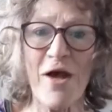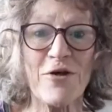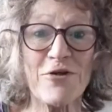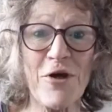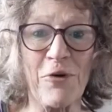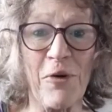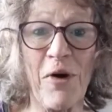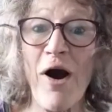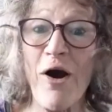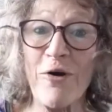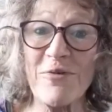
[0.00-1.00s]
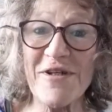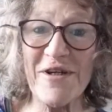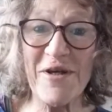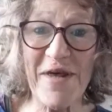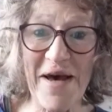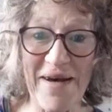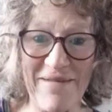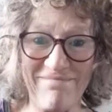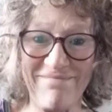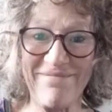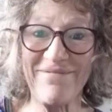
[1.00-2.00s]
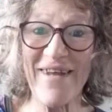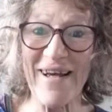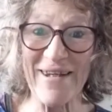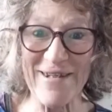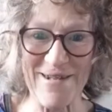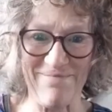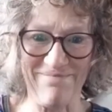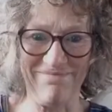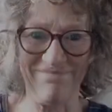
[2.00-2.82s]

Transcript: So, hope to see you there. Thanks.